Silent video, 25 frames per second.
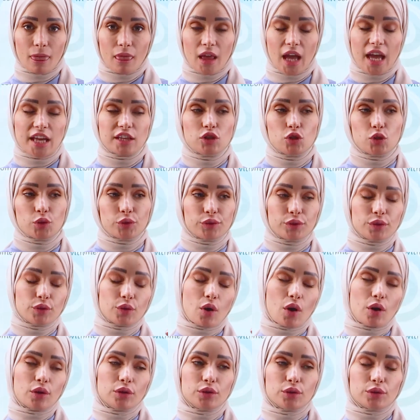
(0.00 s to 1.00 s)
And you
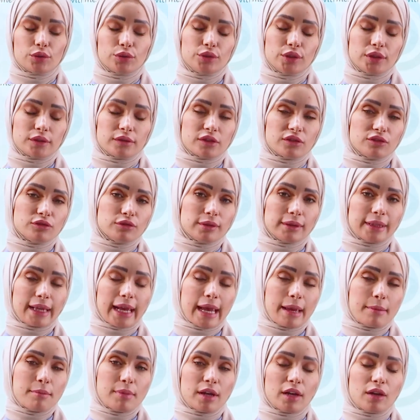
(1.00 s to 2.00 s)
didn't
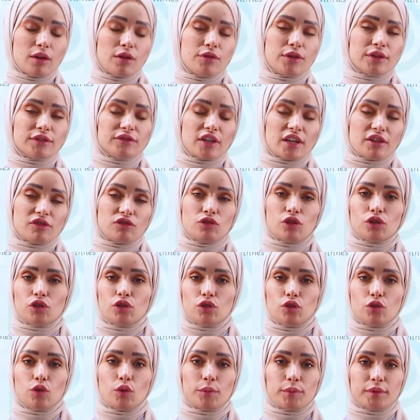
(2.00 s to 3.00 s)
label the test
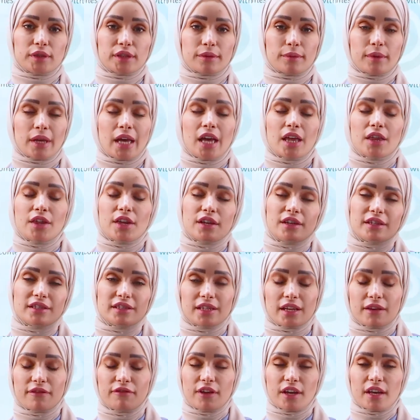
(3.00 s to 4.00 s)
tubes. There
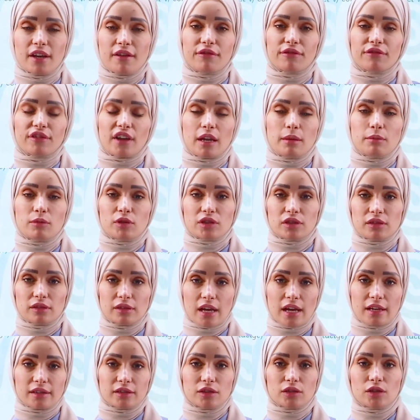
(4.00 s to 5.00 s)
is a very famous
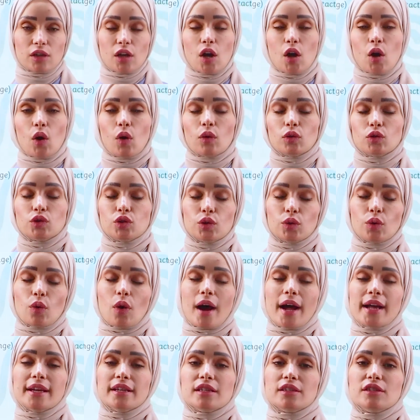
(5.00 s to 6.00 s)
test to
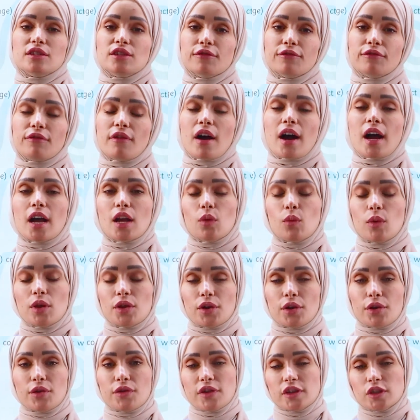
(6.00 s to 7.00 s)
identify
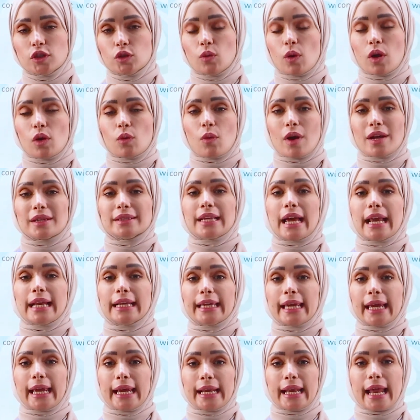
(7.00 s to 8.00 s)
whether this one was
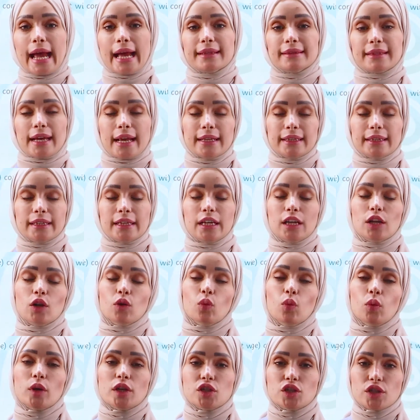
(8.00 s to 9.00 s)
alkane and
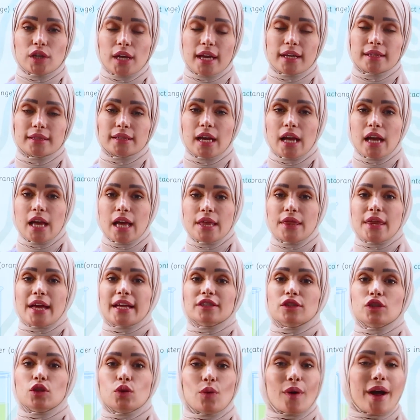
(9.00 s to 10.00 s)
alkene, which is
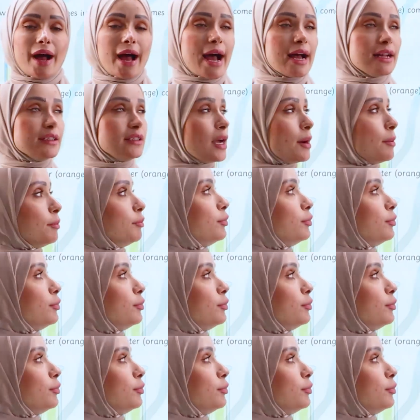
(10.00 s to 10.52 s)
that you add a